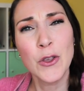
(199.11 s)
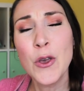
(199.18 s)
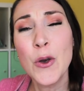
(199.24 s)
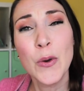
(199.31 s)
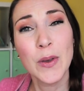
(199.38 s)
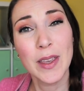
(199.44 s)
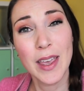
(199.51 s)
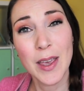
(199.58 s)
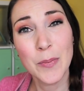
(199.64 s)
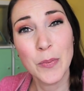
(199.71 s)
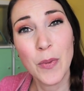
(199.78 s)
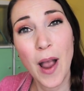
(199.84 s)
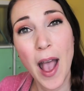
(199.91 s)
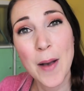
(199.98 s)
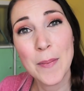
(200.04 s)
You keep
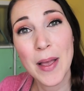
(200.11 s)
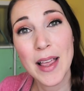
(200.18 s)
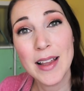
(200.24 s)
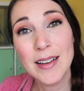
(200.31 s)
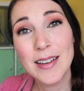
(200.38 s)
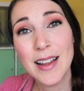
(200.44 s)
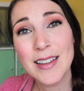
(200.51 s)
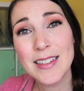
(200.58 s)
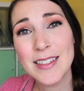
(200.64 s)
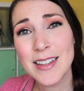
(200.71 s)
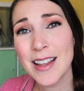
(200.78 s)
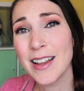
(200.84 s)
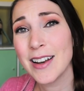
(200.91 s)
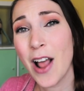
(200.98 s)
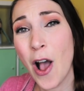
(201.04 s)

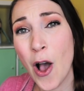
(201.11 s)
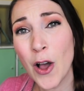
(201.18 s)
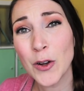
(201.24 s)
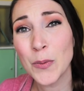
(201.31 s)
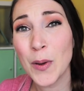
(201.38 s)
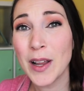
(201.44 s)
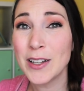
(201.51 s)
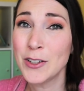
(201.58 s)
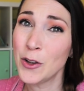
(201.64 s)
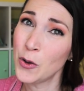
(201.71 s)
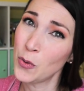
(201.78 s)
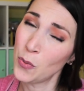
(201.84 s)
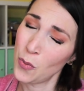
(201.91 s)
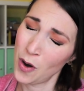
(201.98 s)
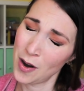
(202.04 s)
reminiscing on when
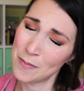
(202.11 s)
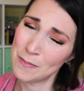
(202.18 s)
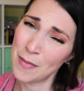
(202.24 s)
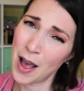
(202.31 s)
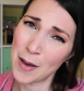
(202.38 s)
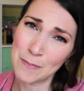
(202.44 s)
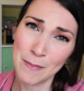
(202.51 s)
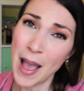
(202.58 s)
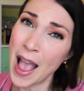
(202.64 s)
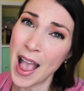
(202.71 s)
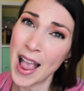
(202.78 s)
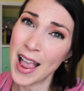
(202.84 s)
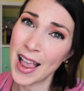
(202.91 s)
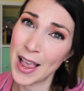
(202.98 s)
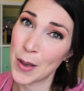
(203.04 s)
you were my
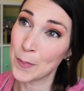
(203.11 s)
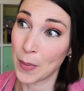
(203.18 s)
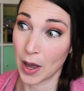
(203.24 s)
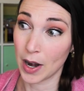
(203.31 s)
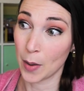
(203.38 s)
man,